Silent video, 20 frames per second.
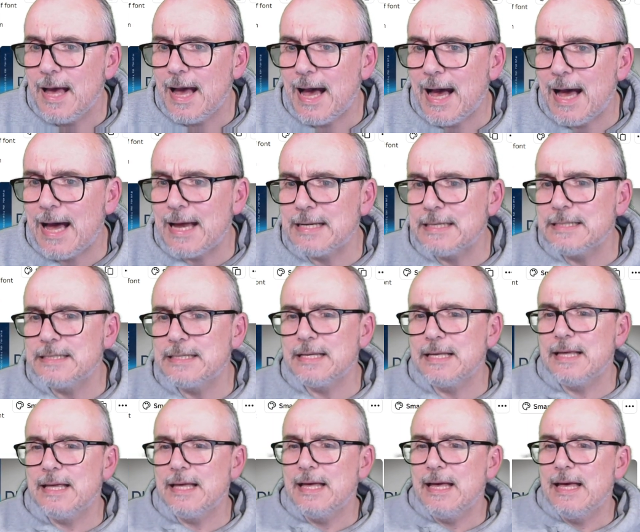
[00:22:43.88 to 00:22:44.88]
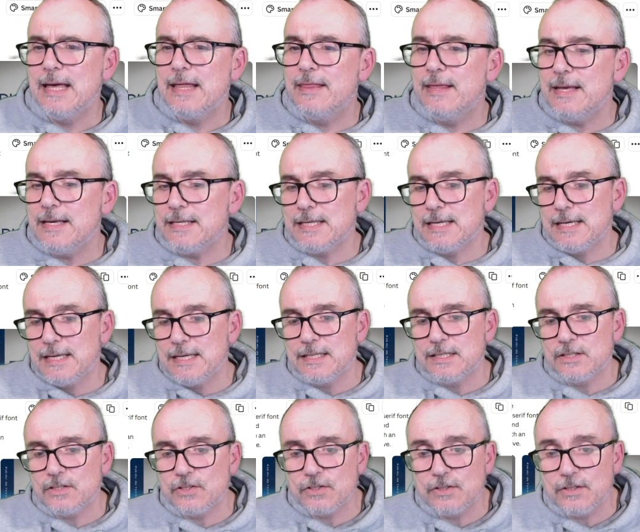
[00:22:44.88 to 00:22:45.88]
and
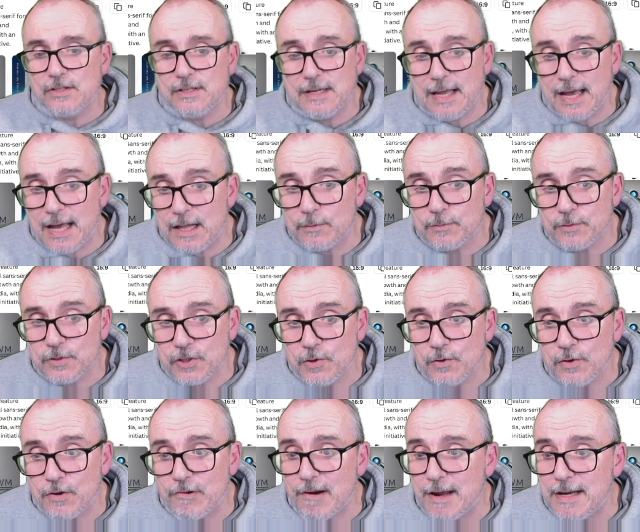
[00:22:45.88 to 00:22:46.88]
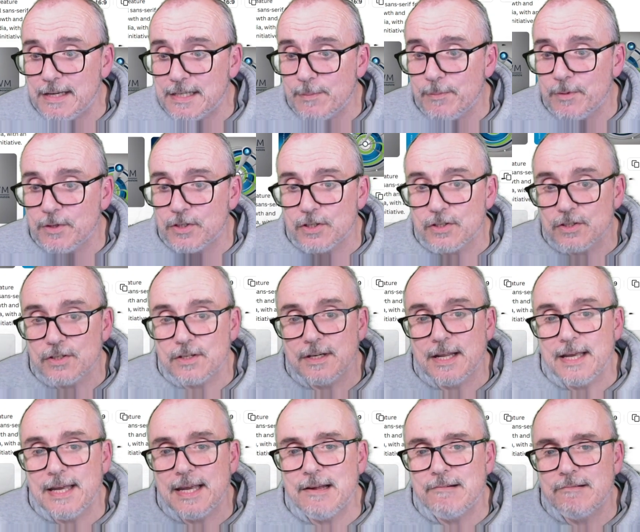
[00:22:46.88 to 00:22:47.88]
this helps you create images. And
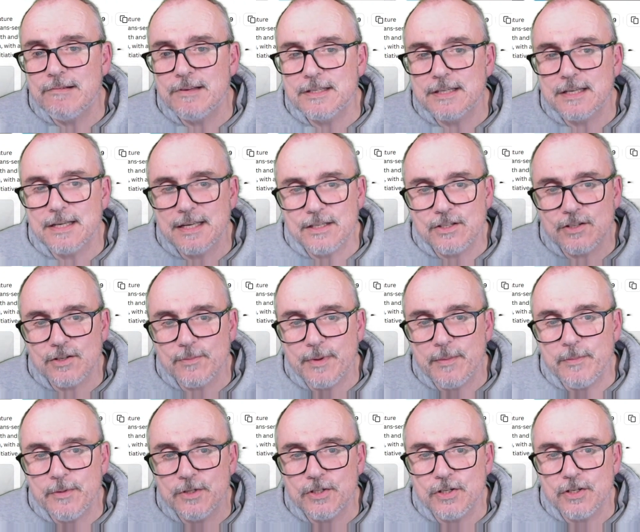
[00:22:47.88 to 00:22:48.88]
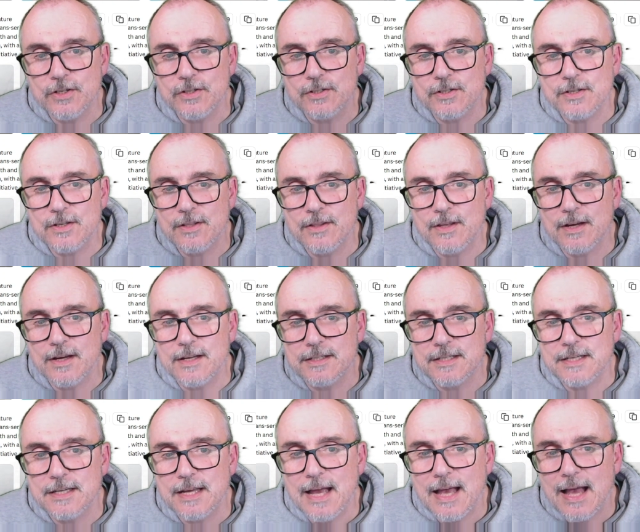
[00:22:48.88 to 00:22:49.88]
here is some images that
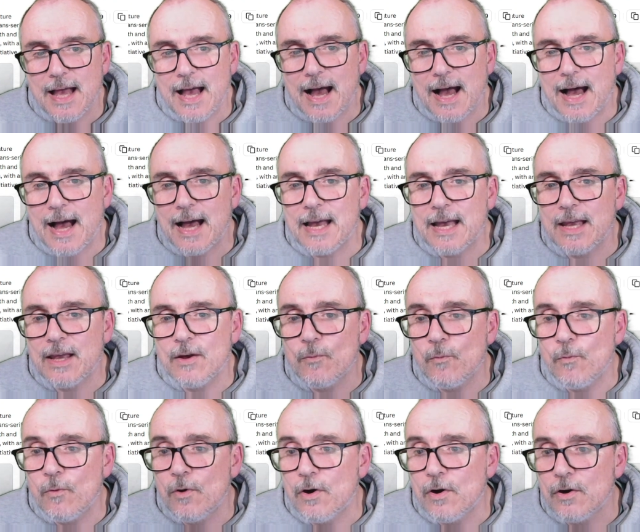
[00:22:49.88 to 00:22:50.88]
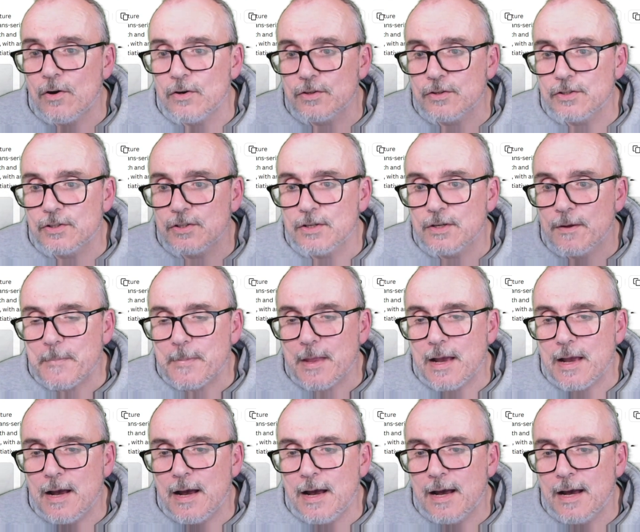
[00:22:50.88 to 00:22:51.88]
I was
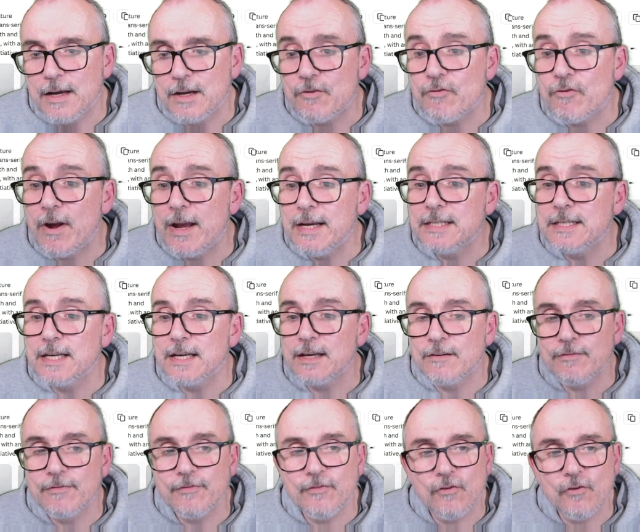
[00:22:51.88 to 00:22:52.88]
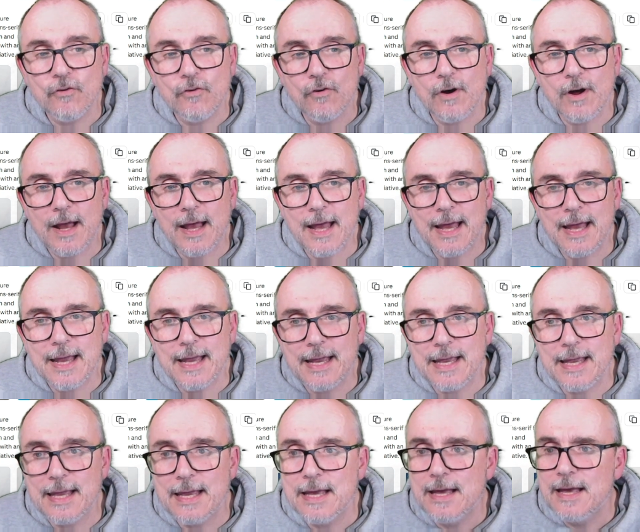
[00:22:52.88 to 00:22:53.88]
creating for
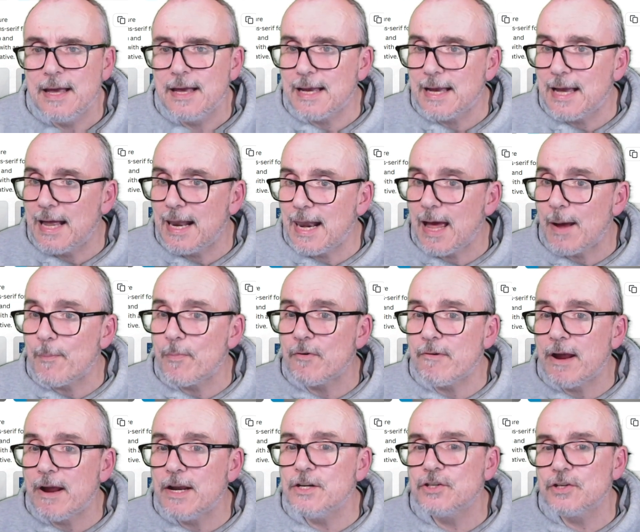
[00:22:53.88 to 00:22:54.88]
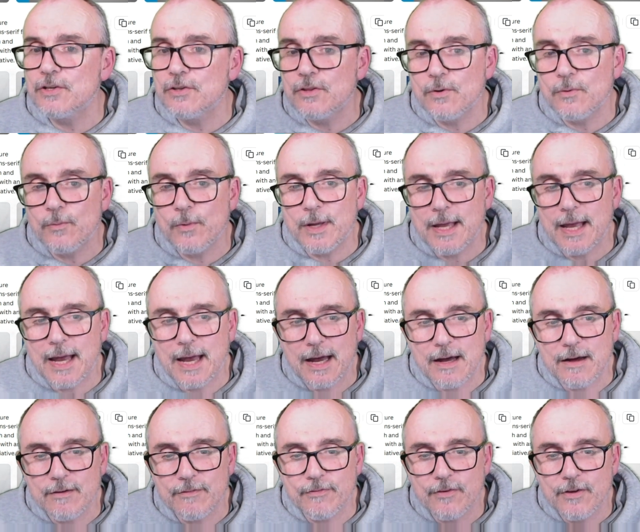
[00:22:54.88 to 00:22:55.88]
a collaboration that we
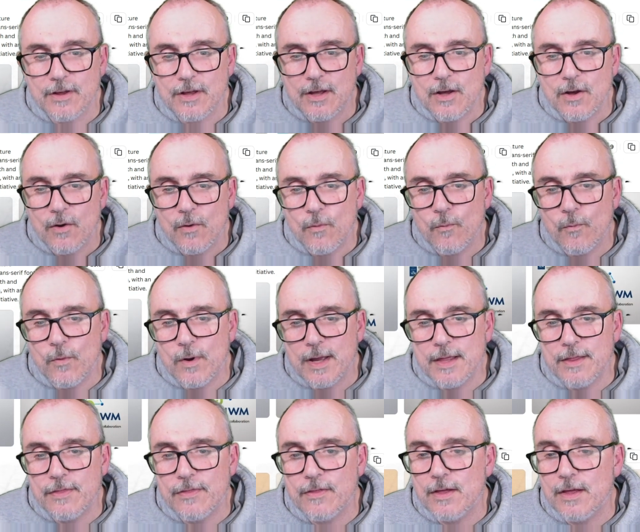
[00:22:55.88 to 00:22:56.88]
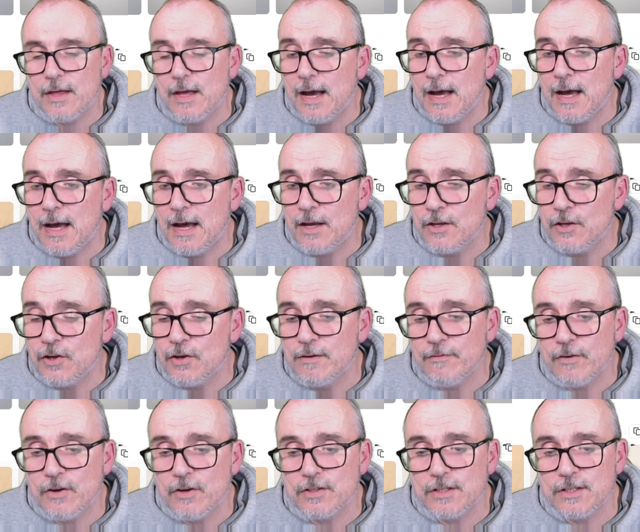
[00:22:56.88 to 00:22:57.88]
have with
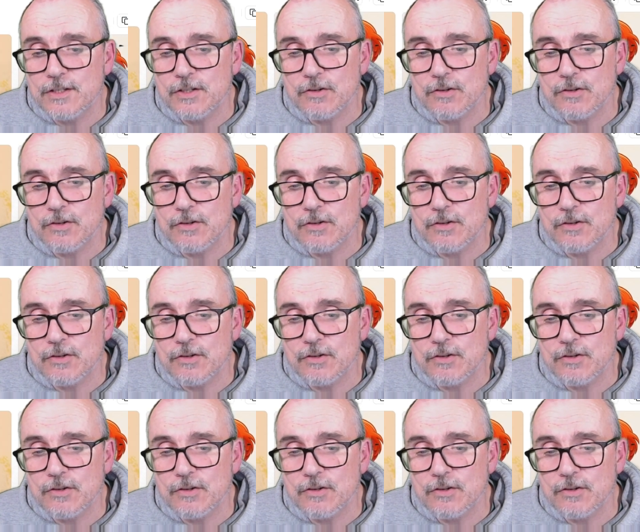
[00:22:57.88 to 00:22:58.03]
universities